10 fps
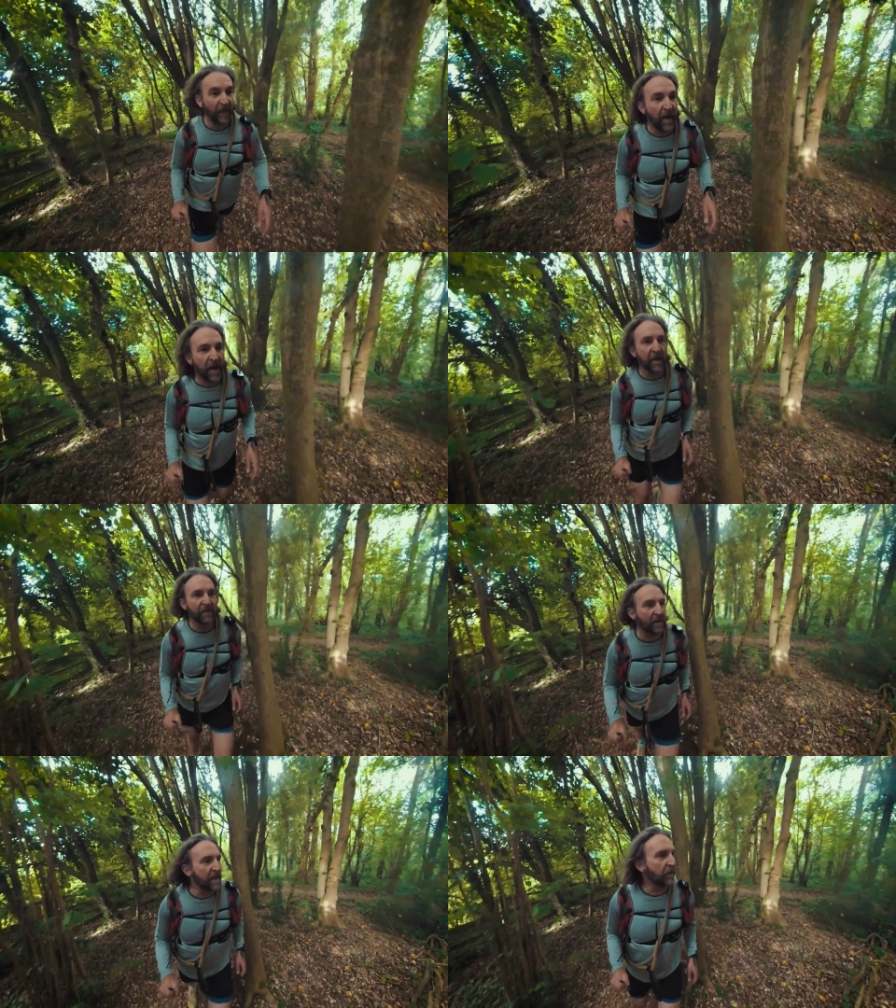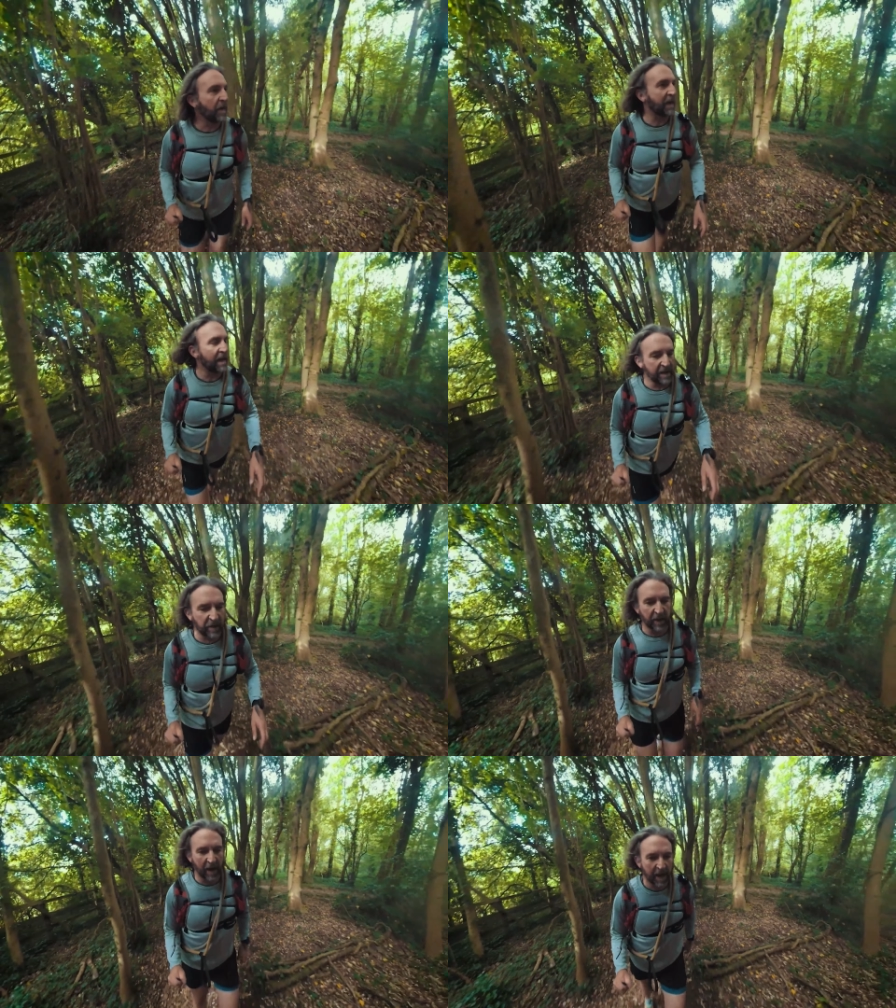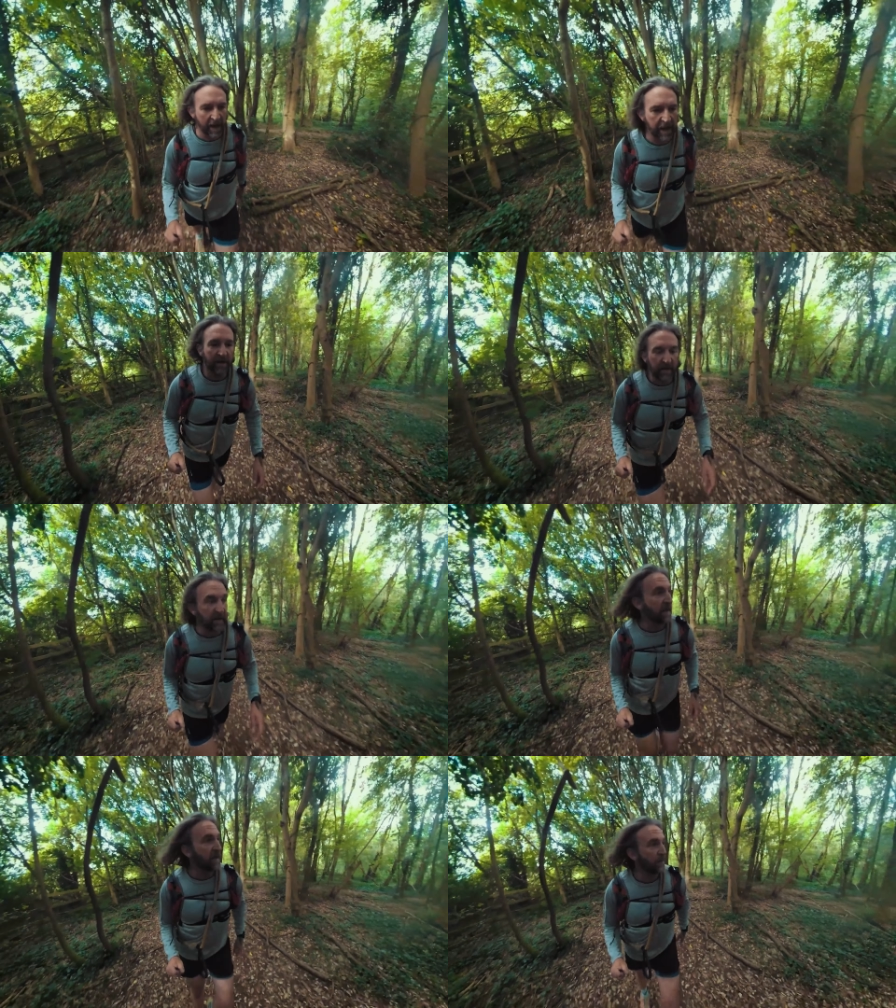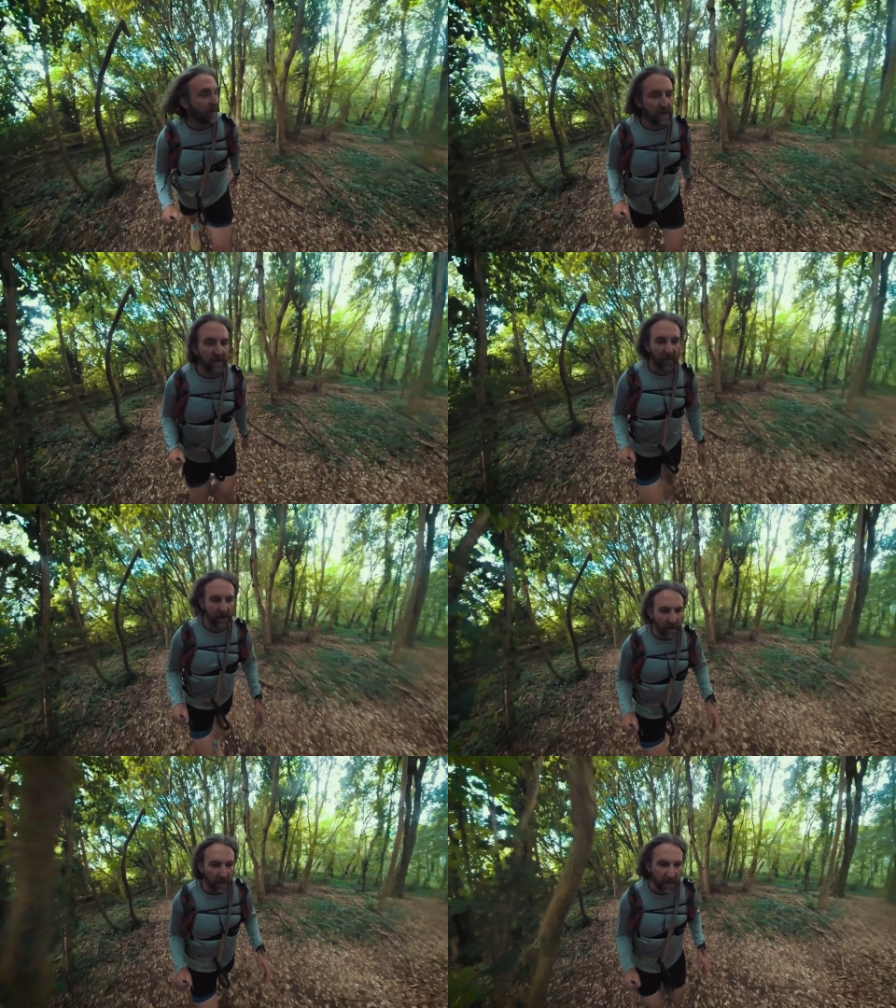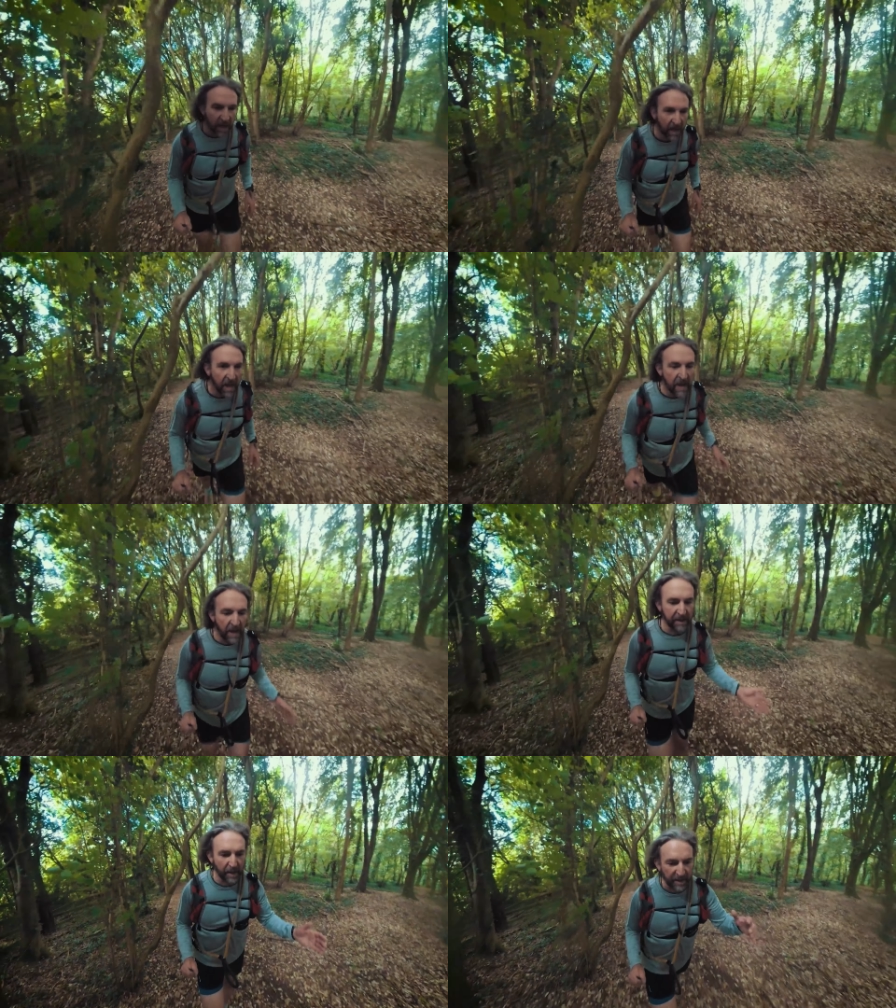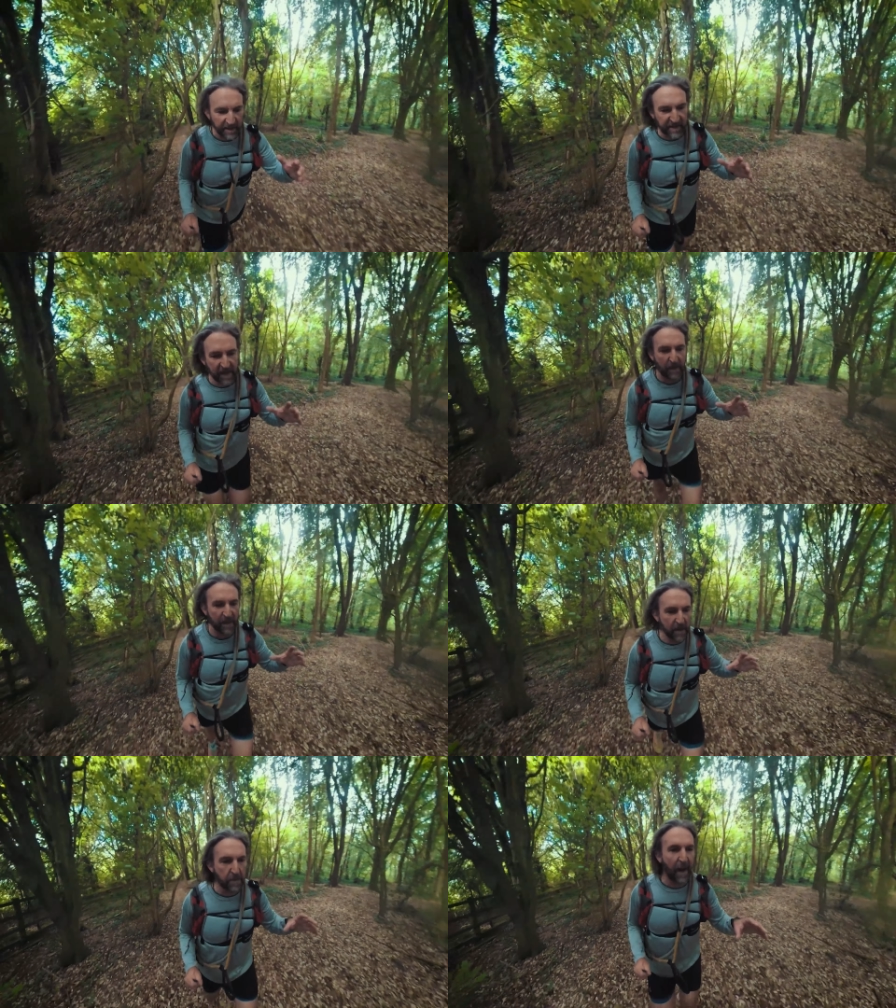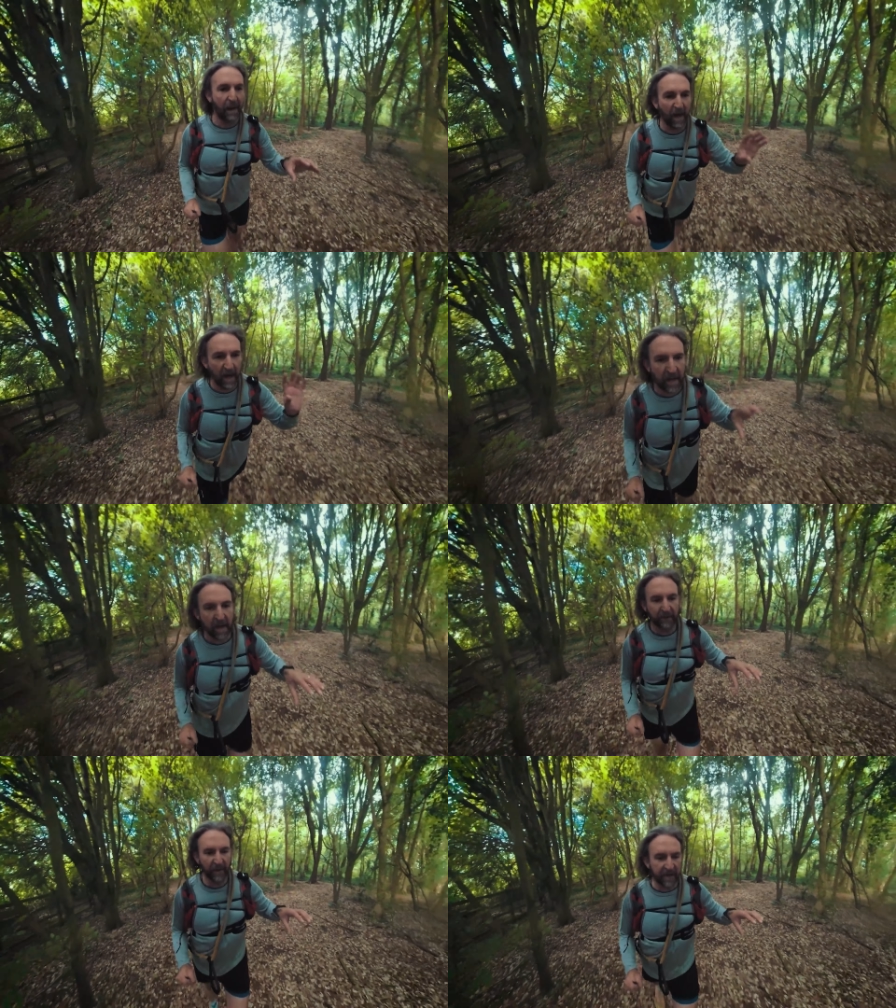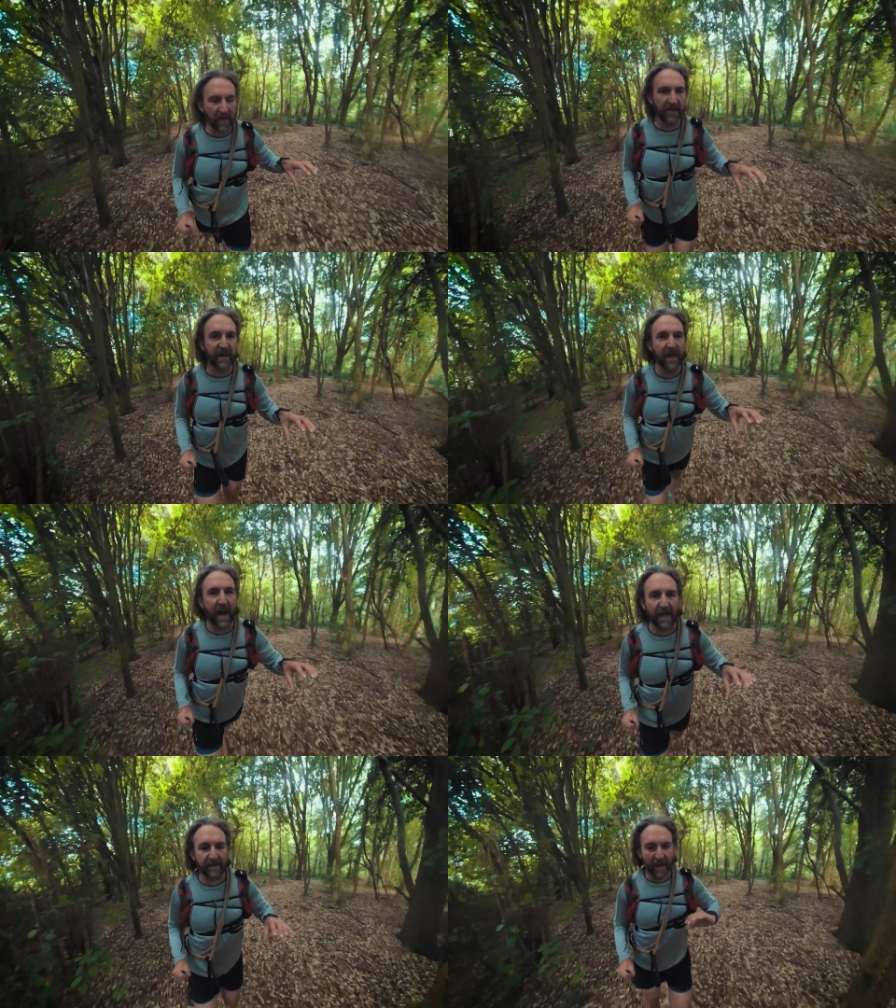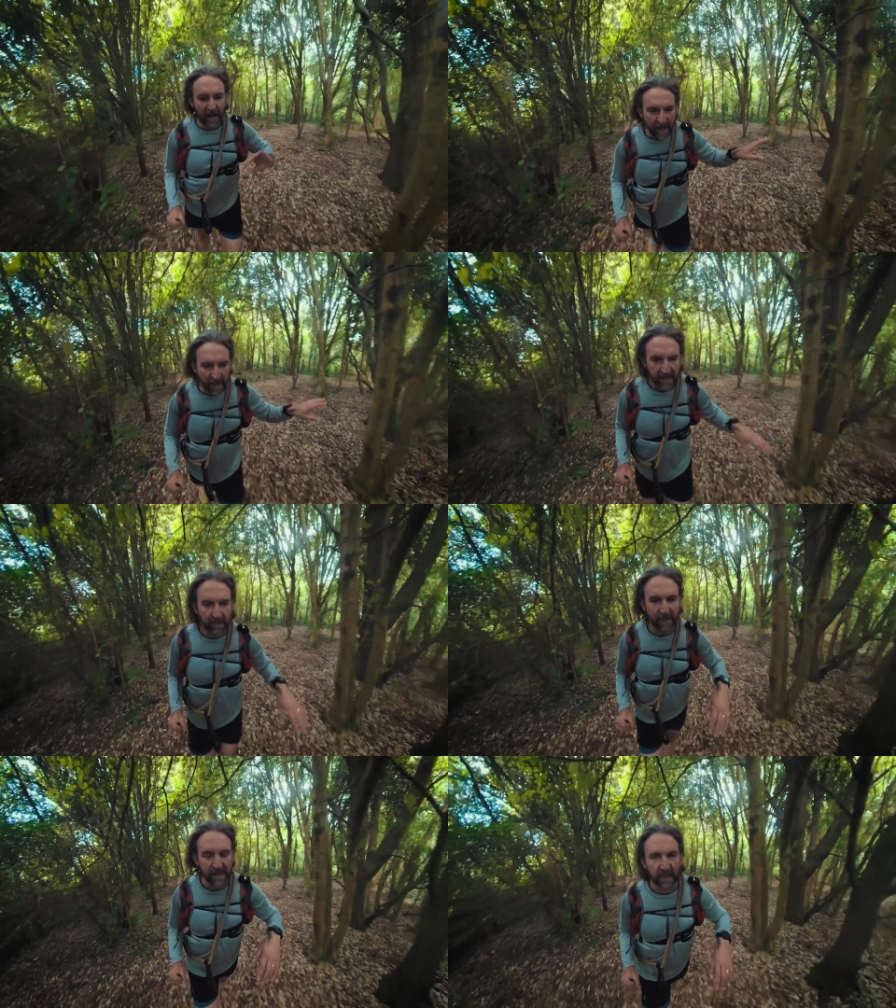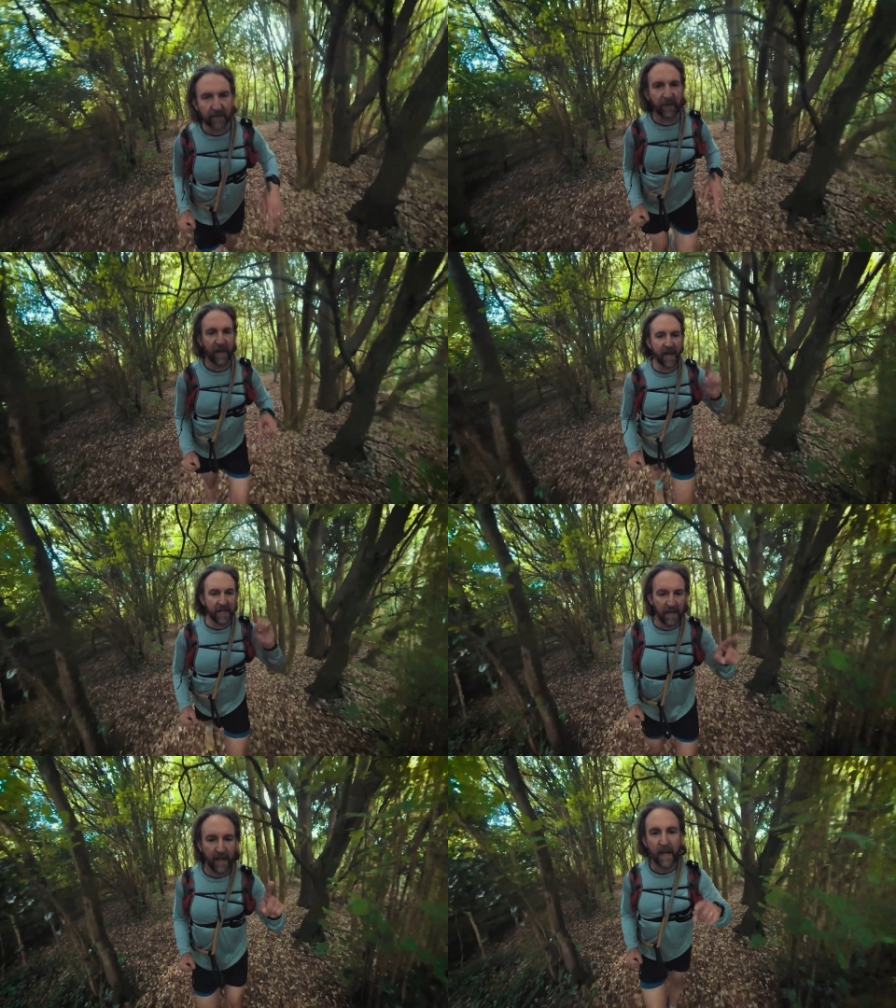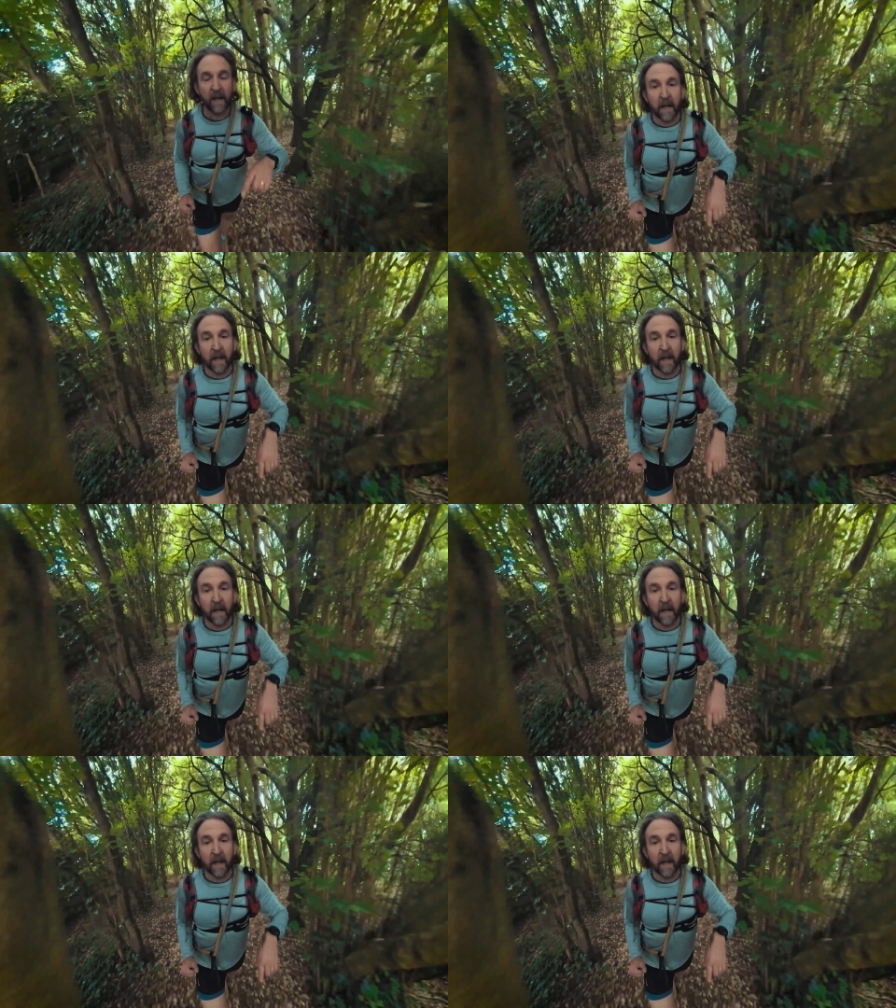have very little recollection. Essentially, the brain is really good at using CPU power for a task in hand and then immediately forgetting it.